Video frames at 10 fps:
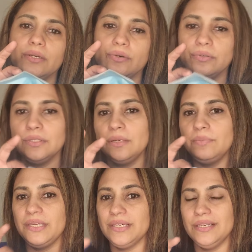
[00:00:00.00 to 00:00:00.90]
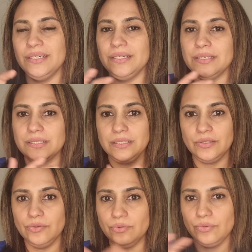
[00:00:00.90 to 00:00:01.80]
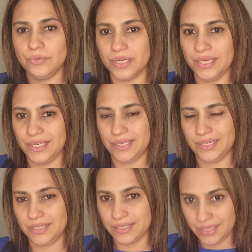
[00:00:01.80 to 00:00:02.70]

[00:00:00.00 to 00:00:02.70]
only because you can